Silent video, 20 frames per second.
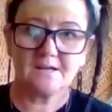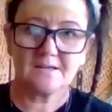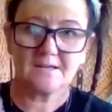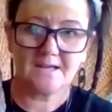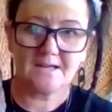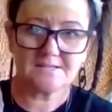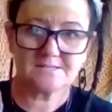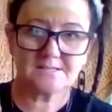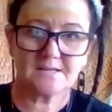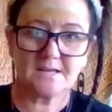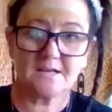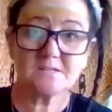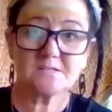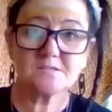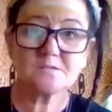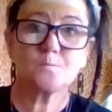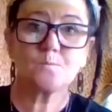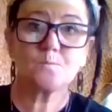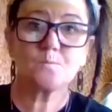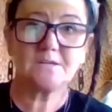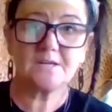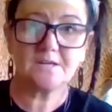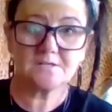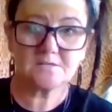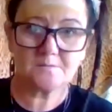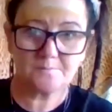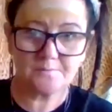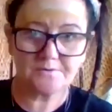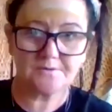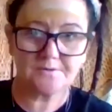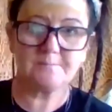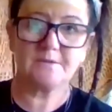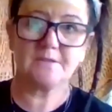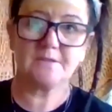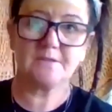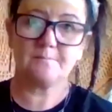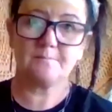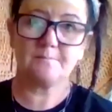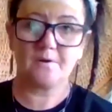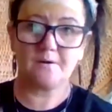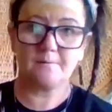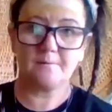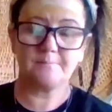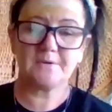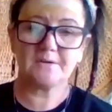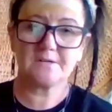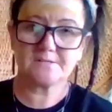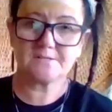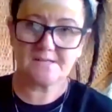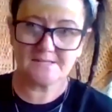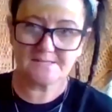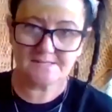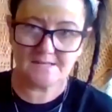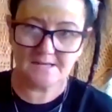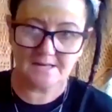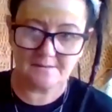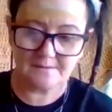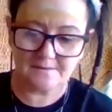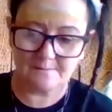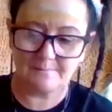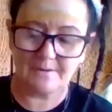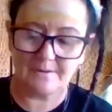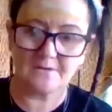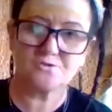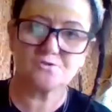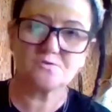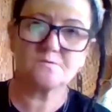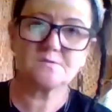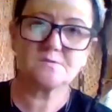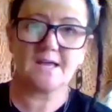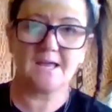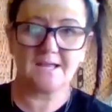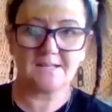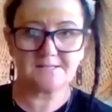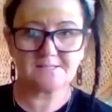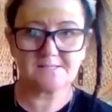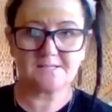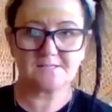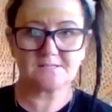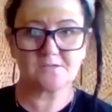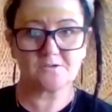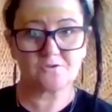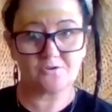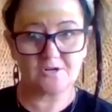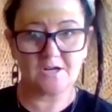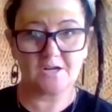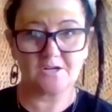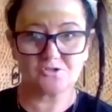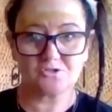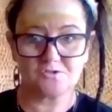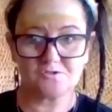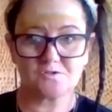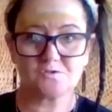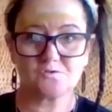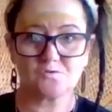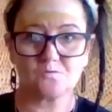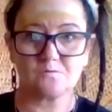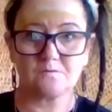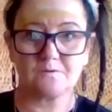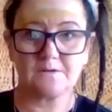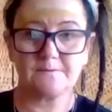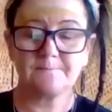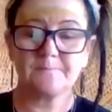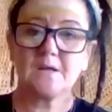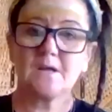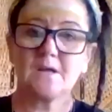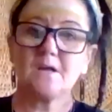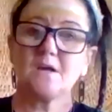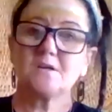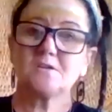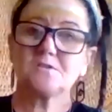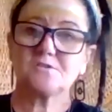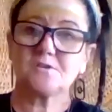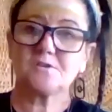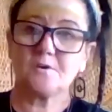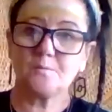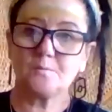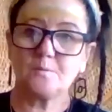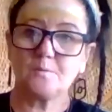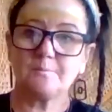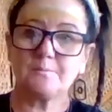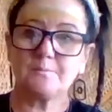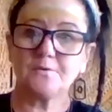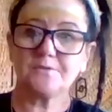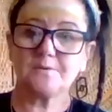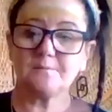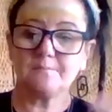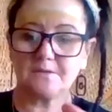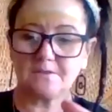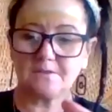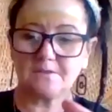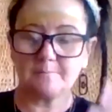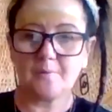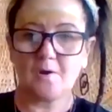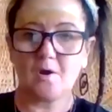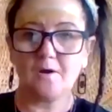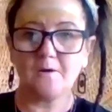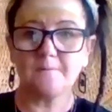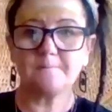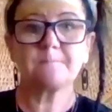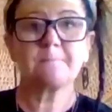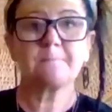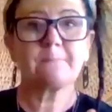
Cascas, we need to put them in the pot because that's the Bunjil's ancestor creation story. So we put them in the pot